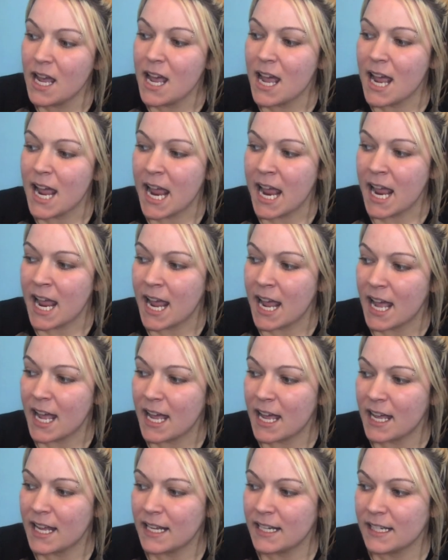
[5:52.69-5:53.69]

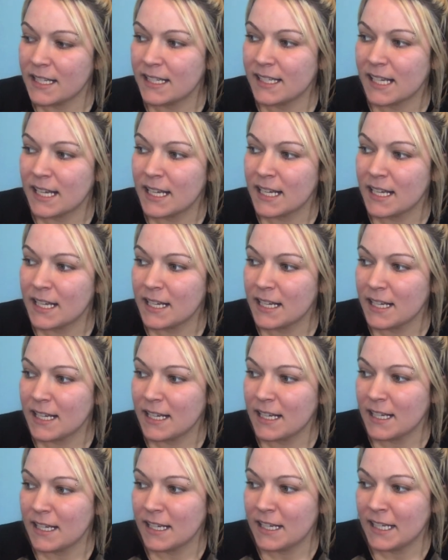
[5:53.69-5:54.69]
And
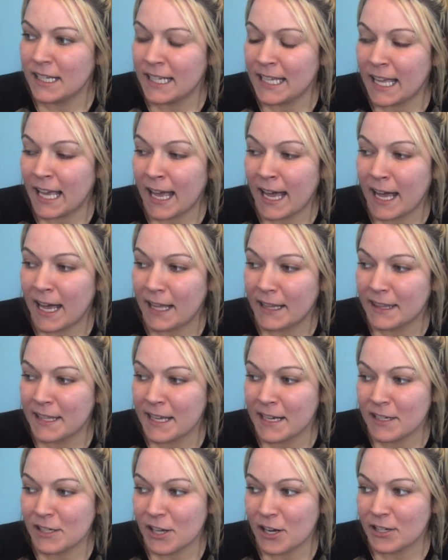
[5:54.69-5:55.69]
yeah,
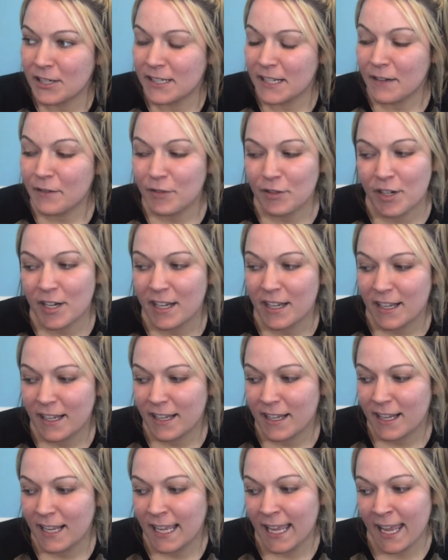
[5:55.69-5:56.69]
things are different.
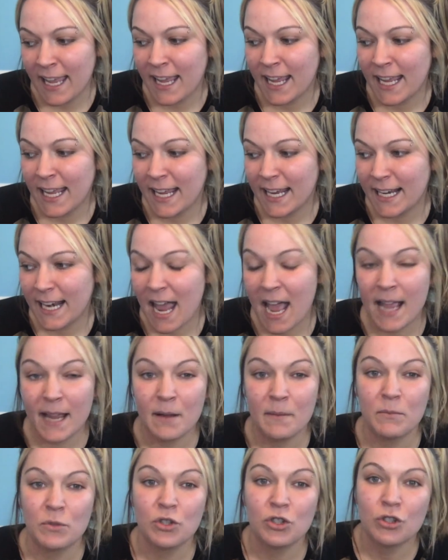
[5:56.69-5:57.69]
And I
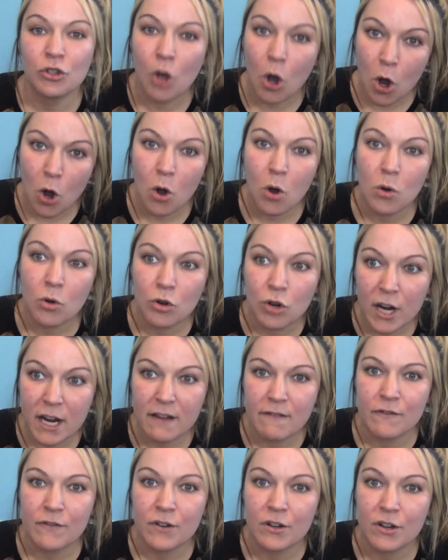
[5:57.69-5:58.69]
am so
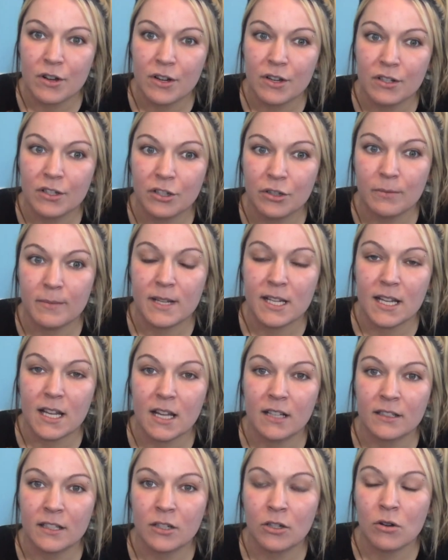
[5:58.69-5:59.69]
grateful to be a
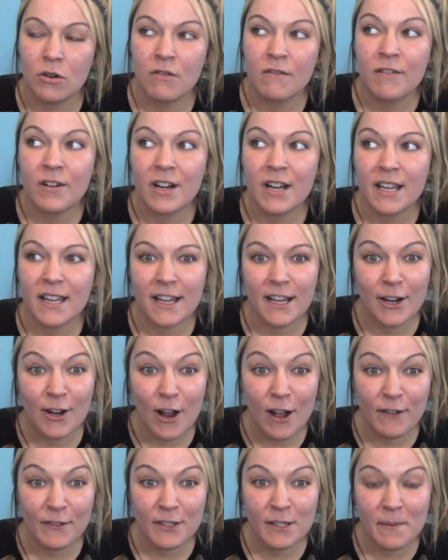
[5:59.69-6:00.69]
little over a year
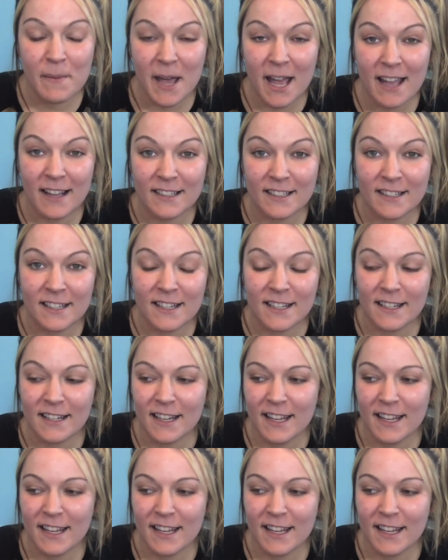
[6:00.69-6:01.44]
off Suboxone.